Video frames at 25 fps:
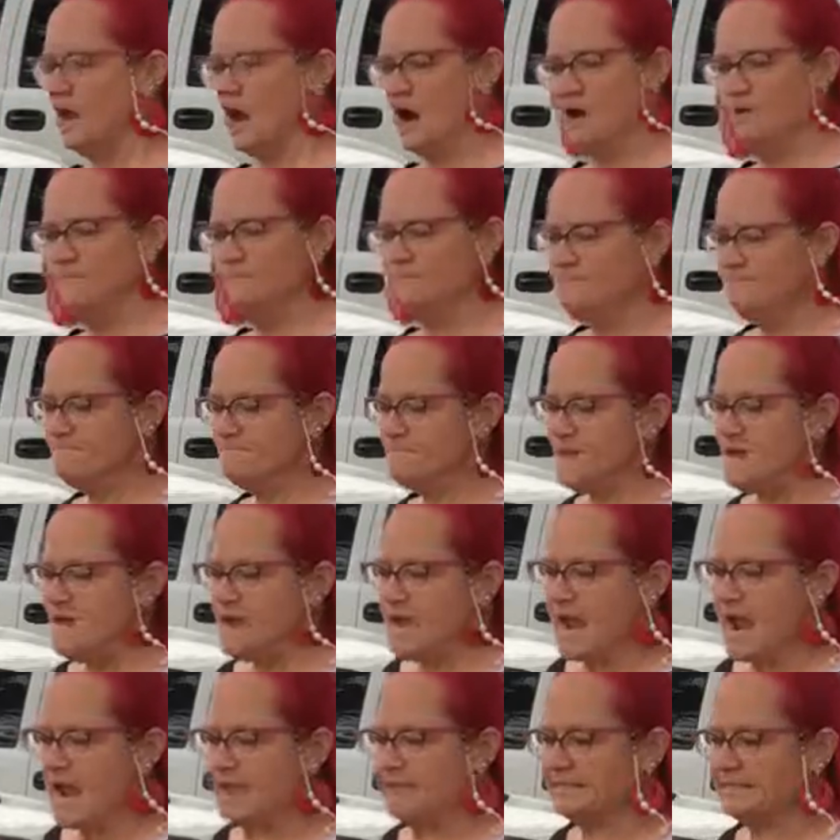You know,
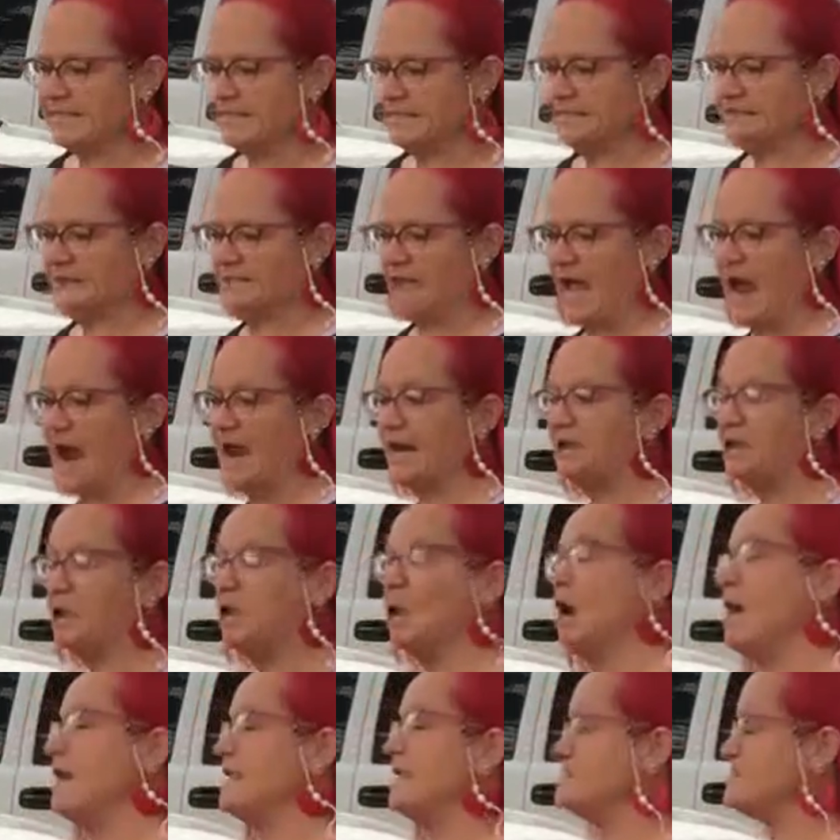it's they
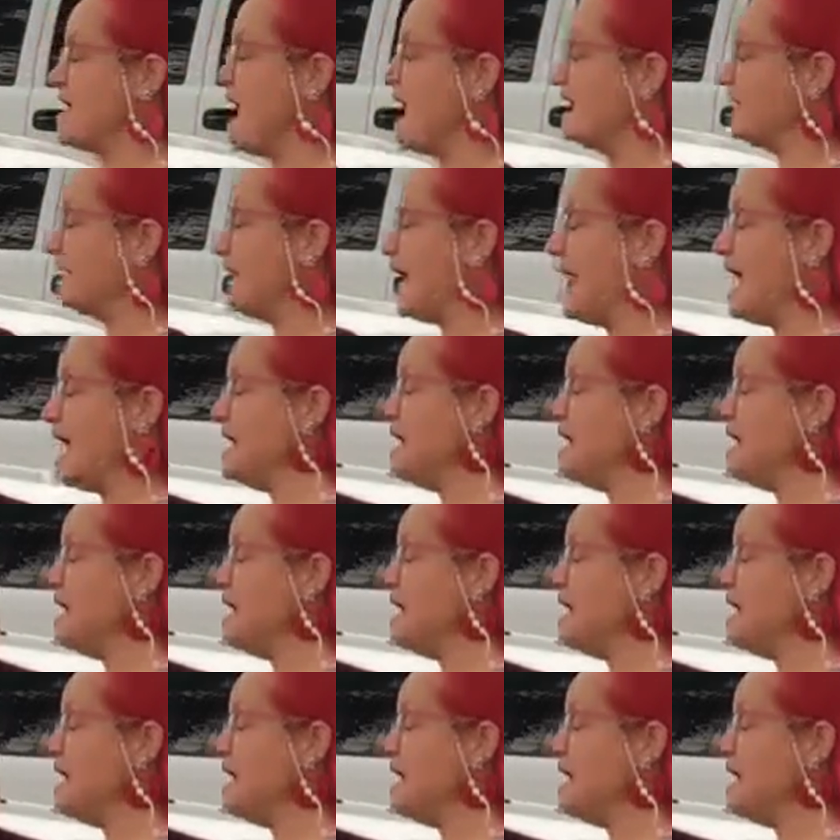could they